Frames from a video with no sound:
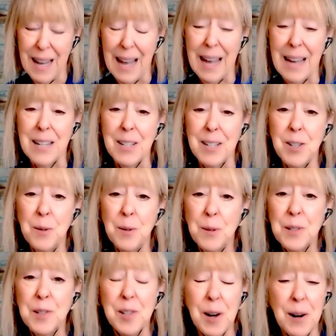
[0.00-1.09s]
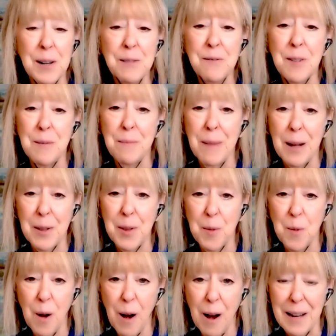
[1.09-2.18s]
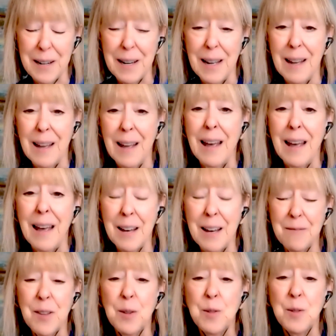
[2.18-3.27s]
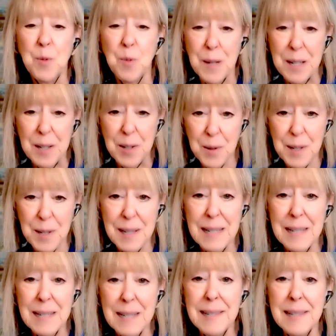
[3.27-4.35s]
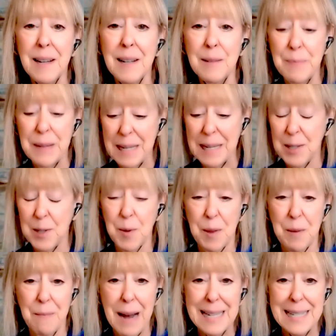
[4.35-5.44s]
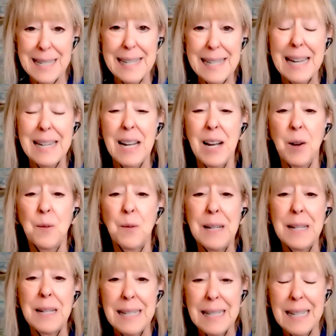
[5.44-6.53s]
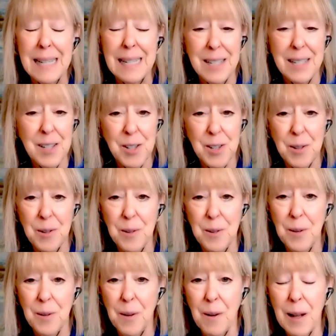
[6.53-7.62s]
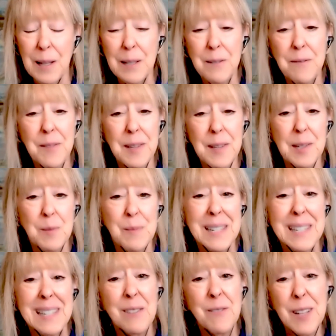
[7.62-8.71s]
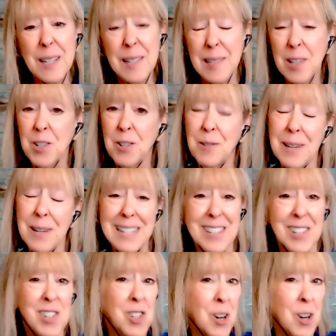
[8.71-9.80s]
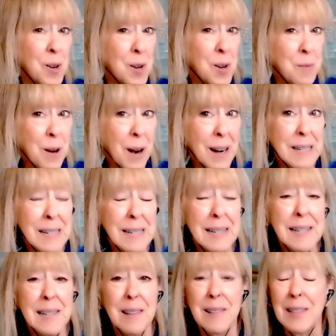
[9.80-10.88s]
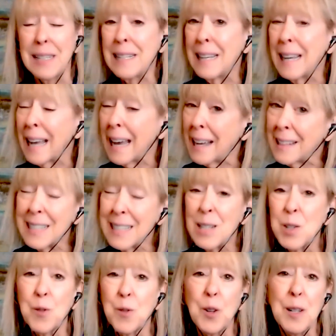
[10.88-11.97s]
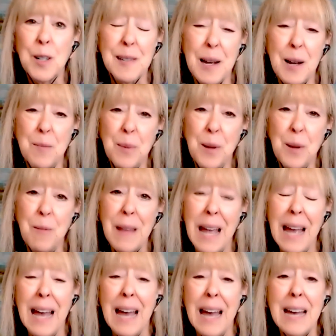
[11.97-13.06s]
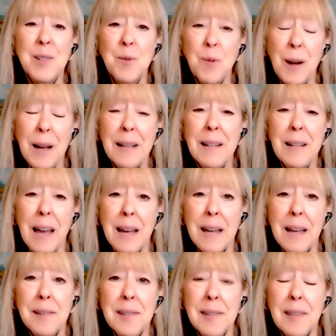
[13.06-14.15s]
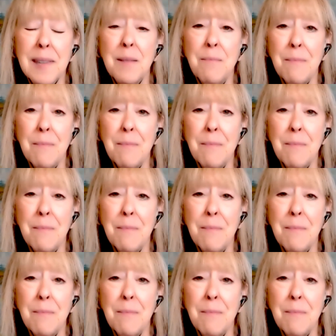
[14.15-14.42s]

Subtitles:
And you will, starting from month 1, have those resources. It begins with mindset. We dig into all of the specifics that you need to start a practice, the legalities, for example, as well as the